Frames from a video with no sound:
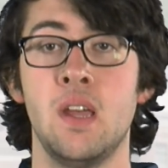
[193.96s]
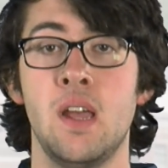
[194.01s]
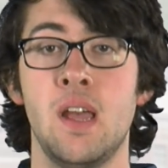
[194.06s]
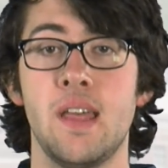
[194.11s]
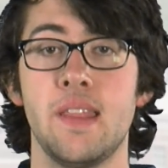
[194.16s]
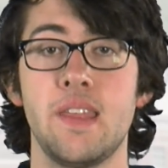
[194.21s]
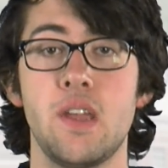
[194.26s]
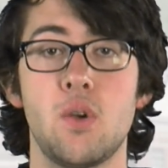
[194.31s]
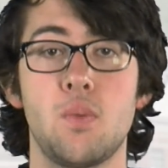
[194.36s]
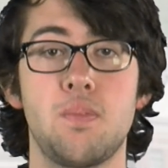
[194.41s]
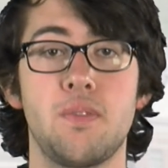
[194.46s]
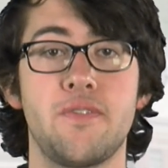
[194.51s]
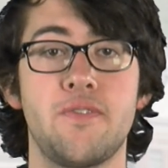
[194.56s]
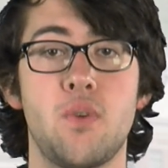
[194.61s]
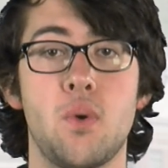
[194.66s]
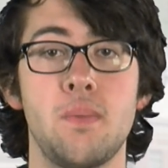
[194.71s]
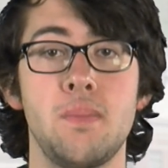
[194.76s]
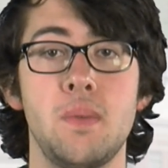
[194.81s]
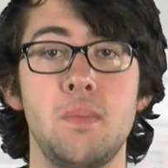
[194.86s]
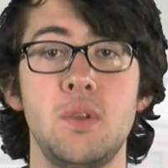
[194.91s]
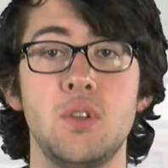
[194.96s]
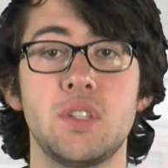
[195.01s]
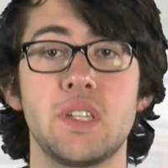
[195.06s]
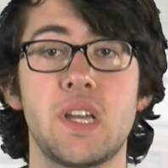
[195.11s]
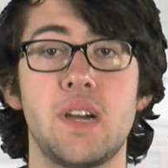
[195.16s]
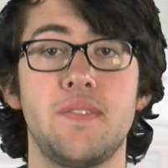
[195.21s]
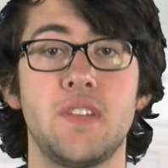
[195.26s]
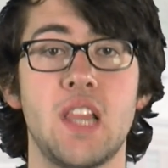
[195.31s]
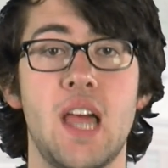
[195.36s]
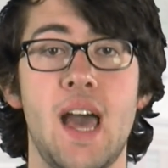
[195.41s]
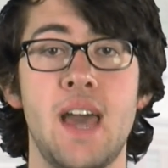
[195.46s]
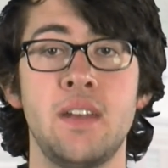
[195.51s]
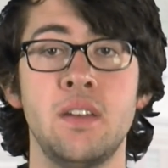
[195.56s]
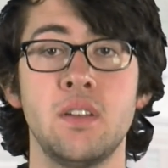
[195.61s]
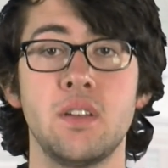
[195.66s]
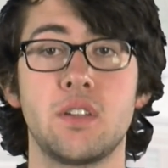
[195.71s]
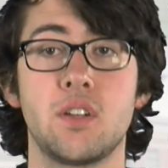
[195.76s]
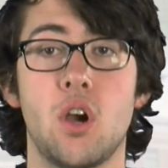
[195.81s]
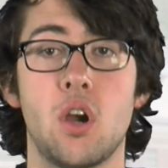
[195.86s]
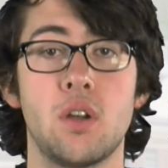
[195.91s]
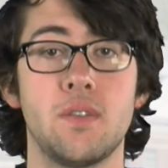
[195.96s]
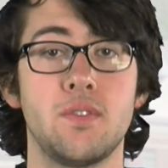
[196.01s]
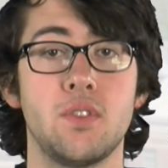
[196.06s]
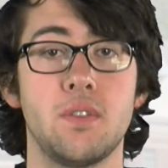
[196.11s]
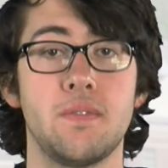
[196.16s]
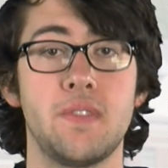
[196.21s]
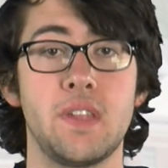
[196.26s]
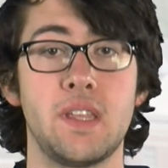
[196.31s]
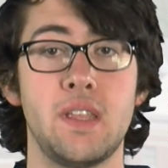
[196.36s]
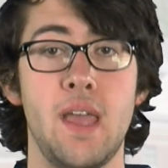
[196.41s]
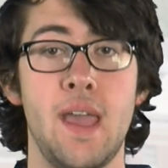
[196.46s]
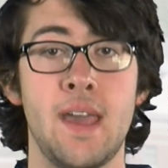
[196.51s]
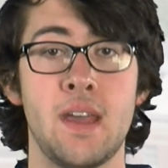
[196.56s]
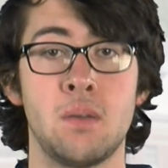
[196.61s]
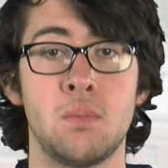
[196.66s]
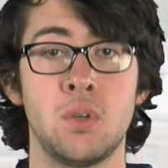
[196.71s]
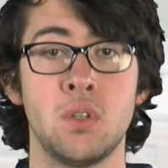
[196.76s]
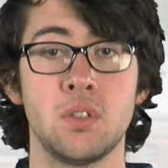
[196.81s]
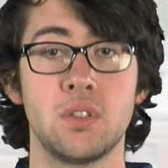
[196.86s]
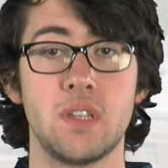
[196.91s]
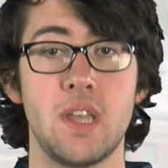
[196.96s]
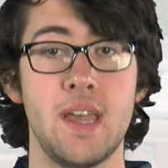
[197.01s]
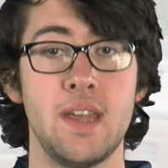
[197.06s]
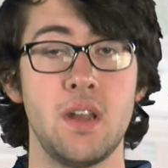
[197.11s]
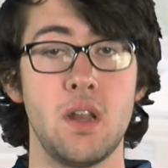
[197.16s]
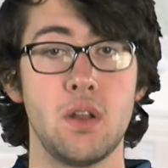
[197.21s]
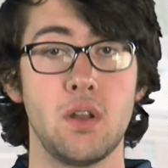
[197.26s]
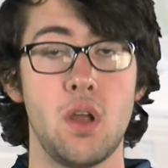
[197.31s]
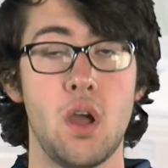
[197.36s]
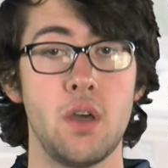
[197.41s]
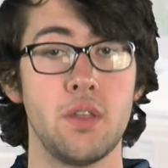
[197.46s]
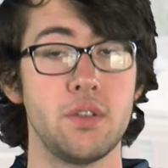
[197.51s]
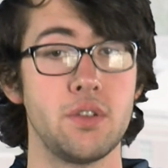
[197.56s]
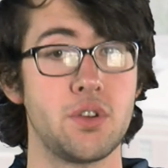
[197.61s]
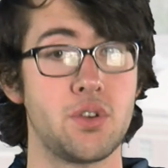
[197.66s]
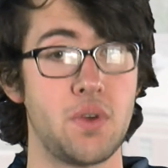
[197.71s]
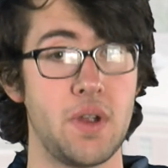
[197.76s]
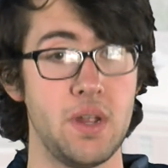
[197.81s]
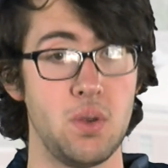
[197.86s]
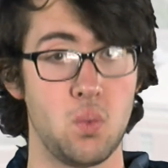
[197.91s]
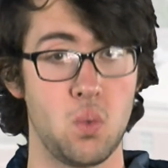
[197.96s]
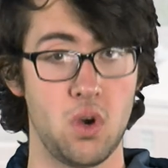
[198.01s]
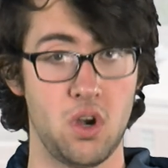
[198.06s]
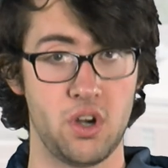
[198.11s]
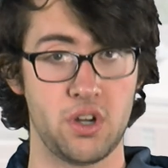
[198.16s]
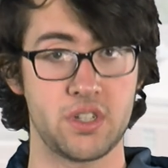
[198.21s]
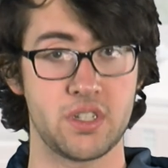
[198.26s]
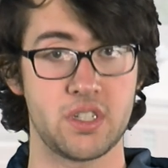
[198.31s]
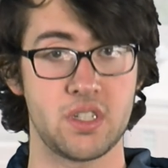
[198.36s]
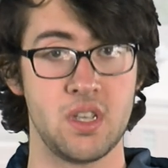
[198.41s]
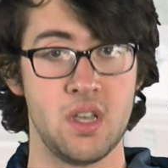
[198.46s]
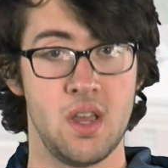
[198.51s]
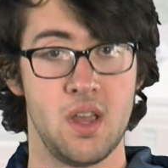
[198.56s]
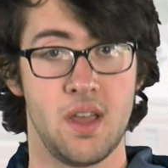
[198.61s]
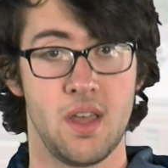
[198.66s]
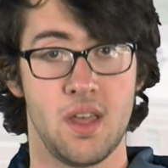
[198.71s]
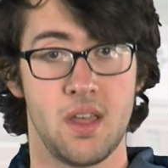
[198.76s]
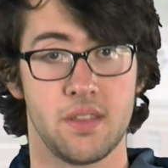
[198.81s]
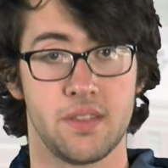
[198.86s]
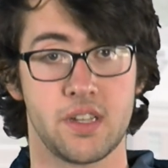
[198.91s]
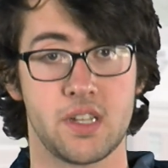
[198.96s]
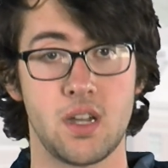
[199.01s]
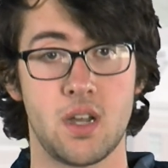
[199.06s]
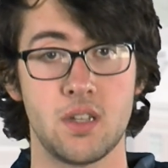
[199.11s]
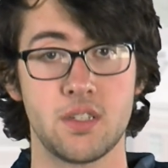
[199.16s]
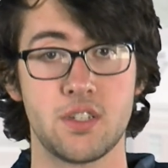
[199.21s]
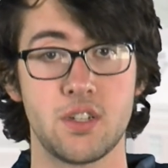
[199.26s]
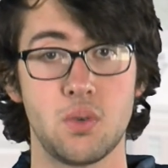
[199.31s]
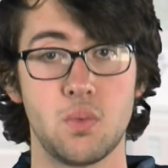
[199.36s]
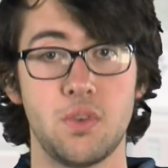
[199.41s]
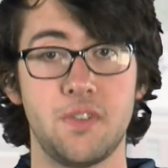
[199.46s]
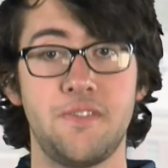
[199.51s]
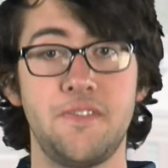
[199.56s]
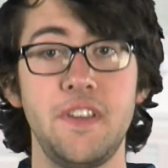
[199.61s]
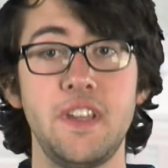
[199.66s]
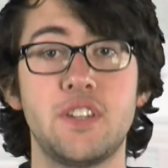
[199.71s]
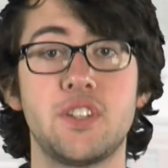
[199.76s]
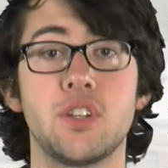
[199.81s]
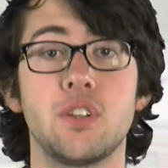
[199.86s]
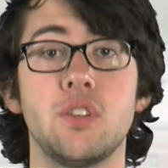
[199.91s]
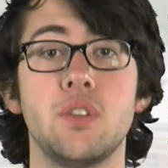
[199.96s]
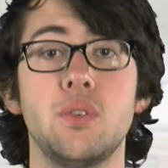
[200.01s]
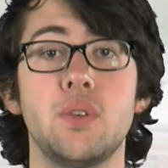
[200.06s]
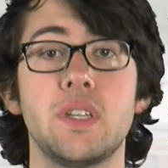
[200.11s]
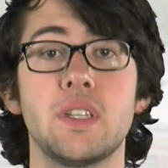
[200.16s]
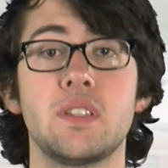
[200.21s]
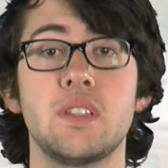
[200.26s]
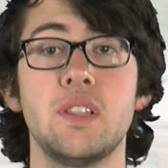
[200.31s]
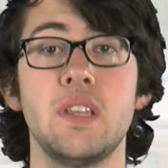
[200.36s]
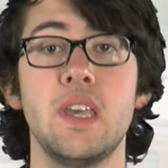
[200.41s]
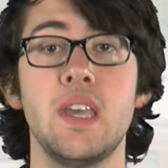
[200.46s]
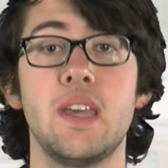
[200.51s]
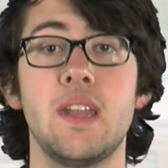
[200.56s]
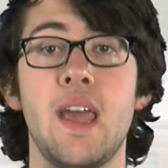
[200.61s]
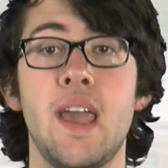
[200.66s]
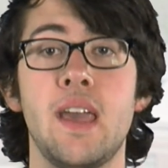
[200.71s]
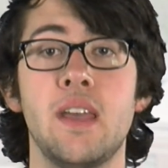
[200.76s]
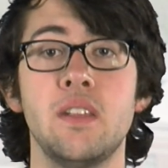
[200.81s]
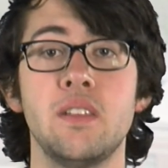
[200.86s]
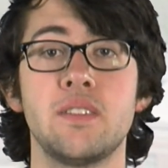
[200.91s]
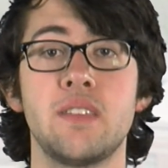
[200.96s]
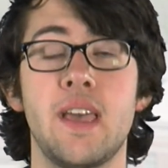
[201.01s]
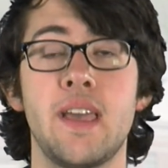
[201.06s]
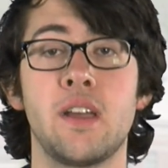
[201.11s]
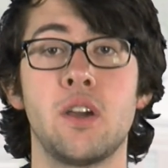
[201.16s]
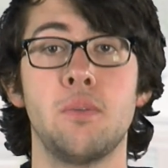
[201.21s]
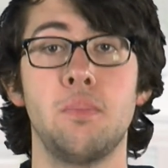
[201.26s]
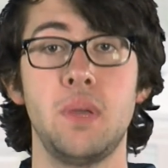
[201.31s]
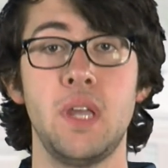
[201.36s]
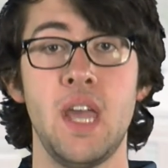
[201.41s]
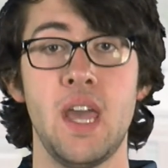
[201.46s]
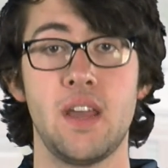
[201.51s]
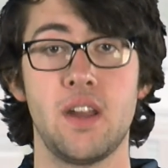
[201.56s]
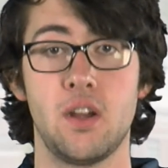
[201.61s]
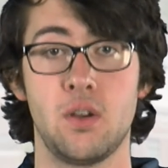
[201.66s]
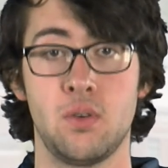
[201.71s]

They will perform the music of Aladdin, Carnival of the Animals, and other great works. The concert will feature Lucas Lee and Hannah Zhang on piano.